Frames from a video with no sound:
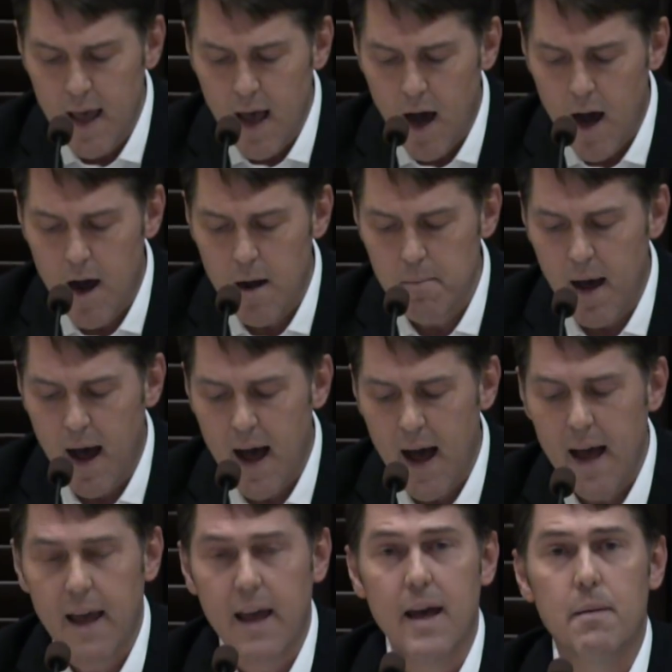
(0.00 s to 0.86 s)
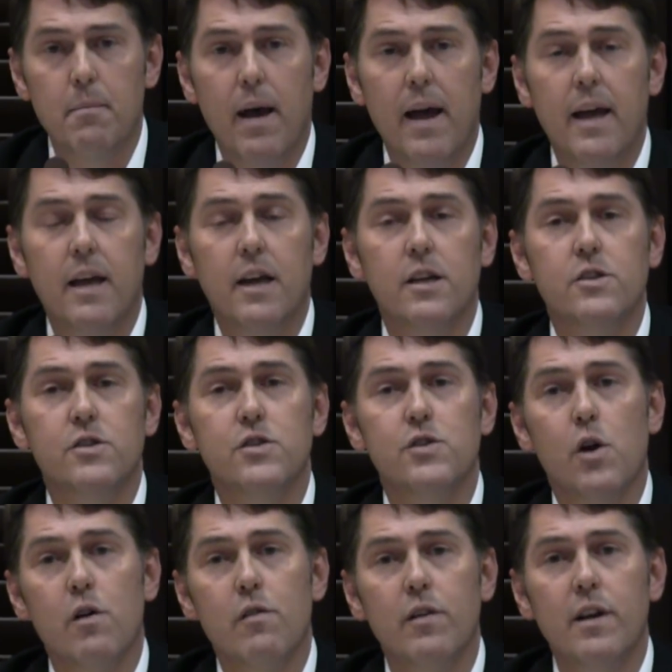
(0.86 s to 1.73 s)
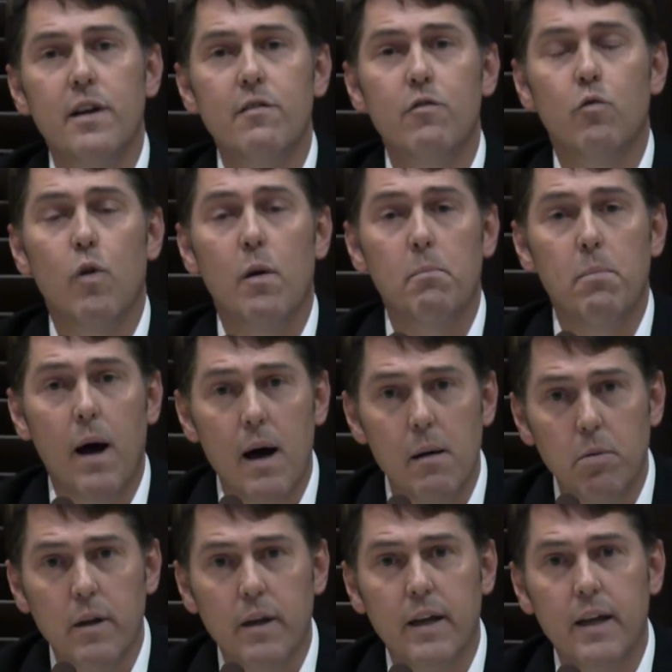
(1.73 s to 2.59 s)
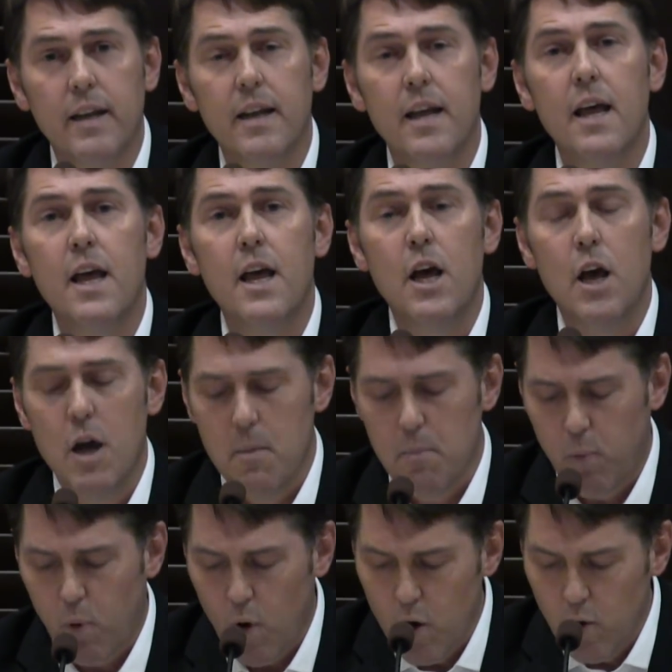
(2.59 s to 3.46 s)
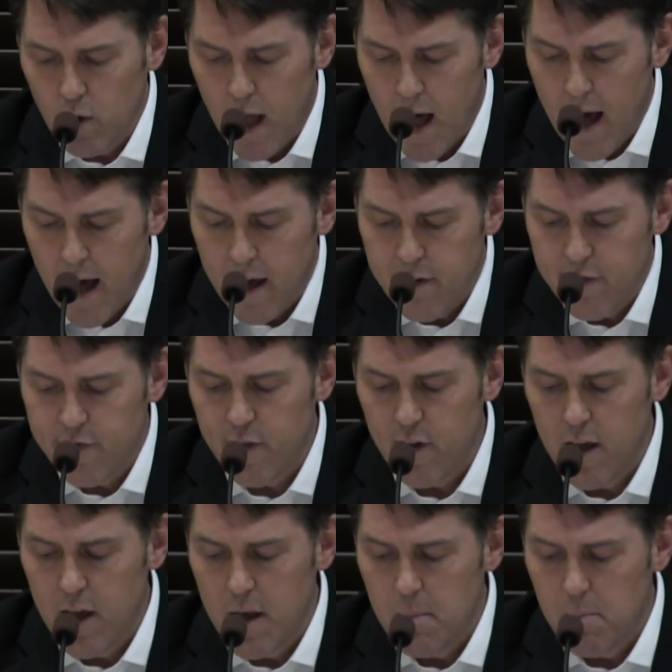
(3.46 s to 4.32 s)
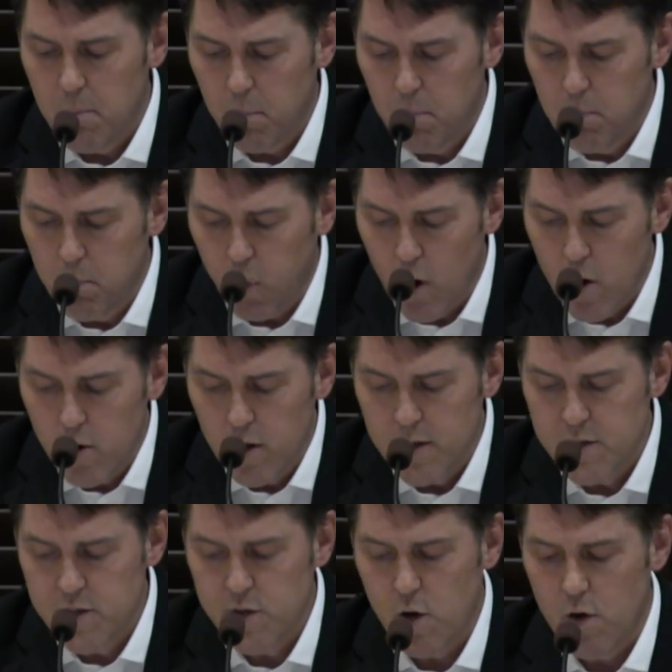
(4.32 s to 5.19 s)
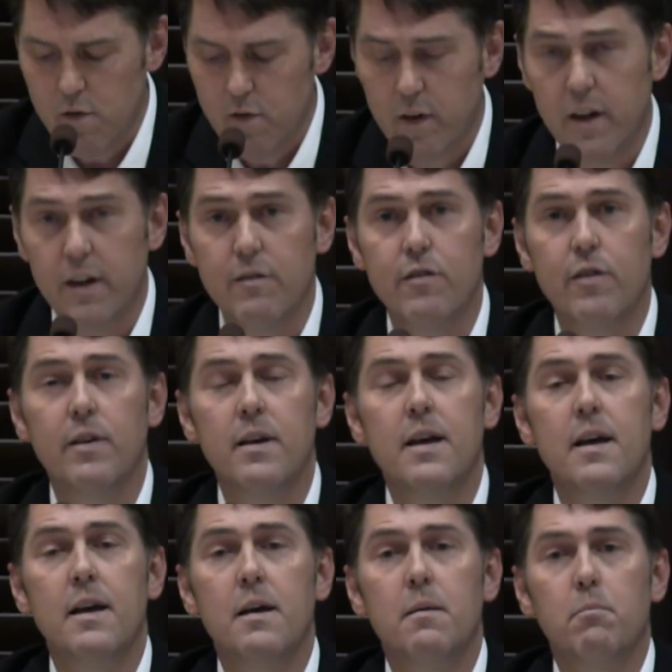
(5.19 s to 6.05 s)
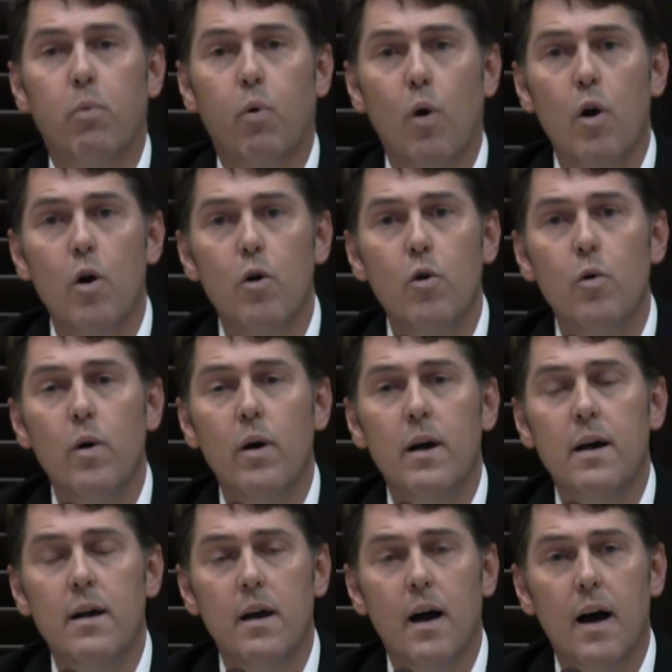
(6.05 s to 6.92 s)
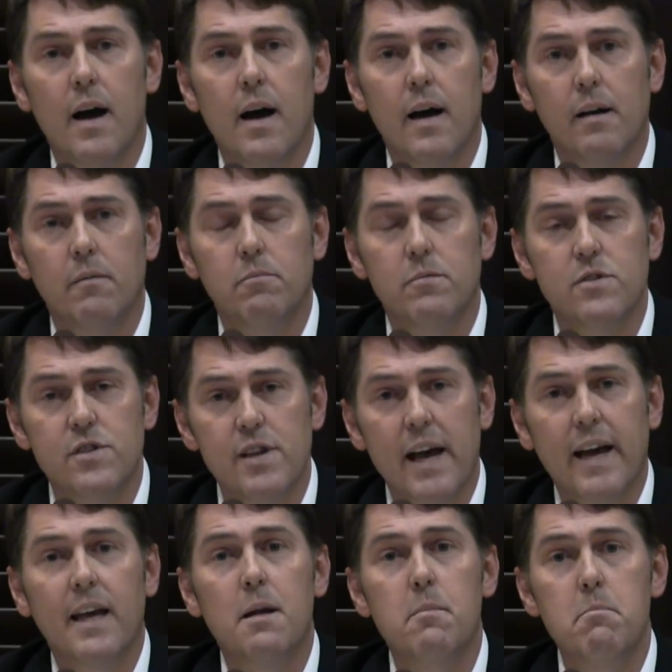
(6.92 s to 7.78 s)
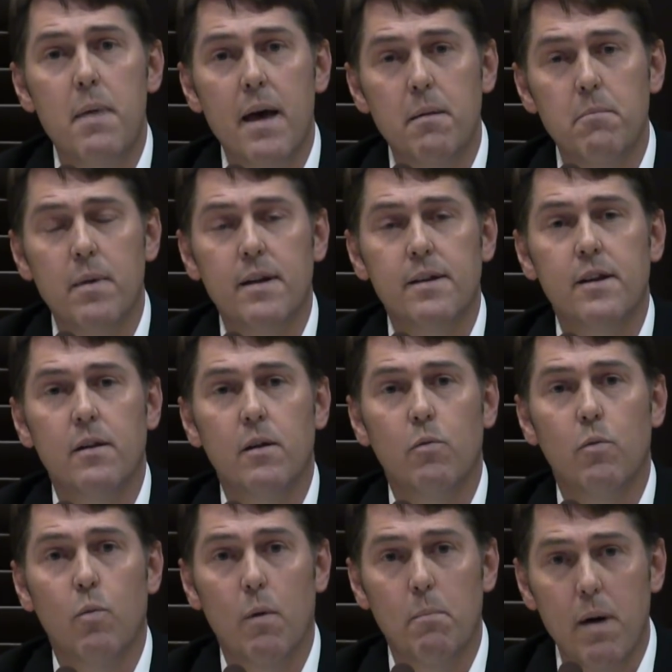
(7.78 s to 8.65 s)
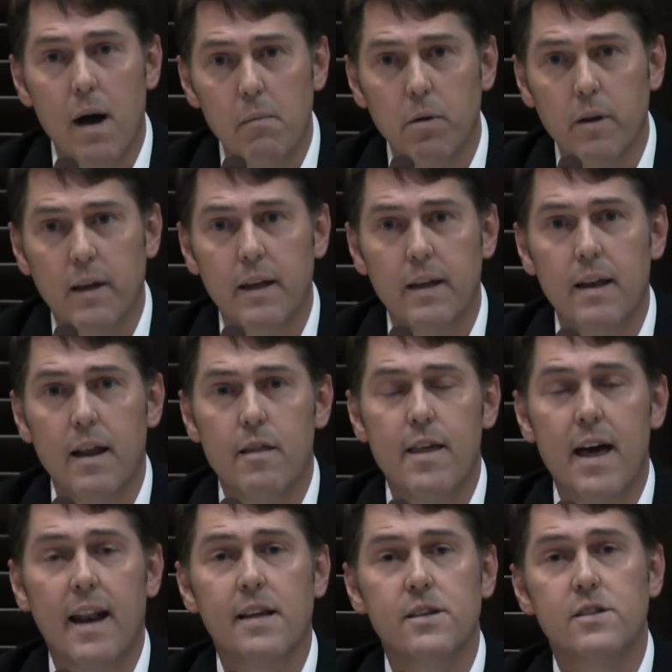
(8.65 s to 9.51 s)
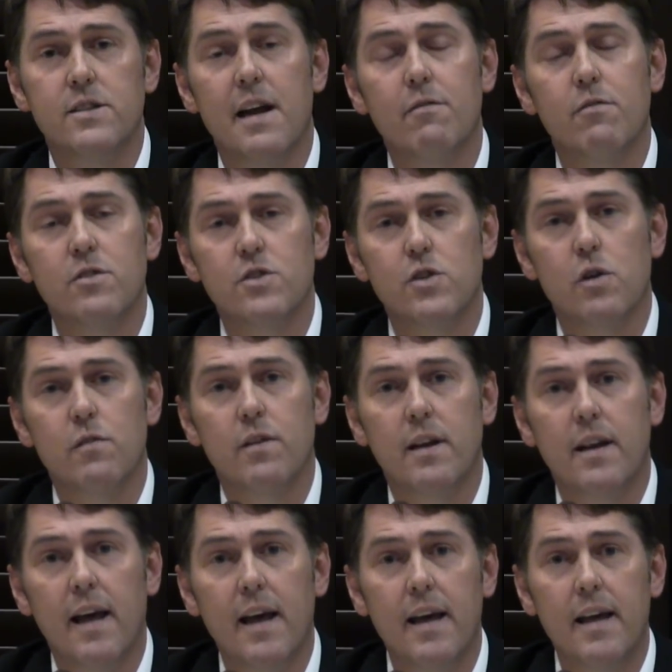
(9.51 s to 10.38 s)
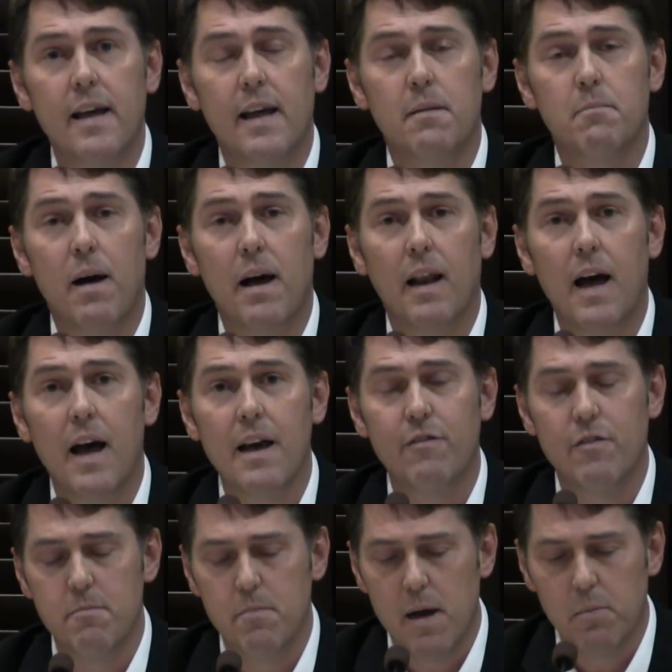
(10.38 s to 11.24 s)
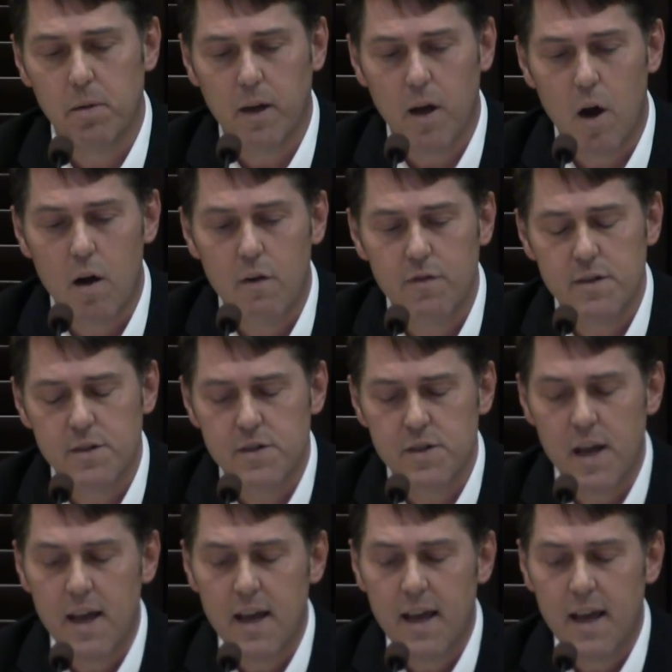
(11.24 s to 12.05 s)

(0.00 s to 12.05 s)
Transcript: I am a conservative, Republican, pro-life, pro-conservative, pro-Second Amendment Republican that has never served a day in my life in public office.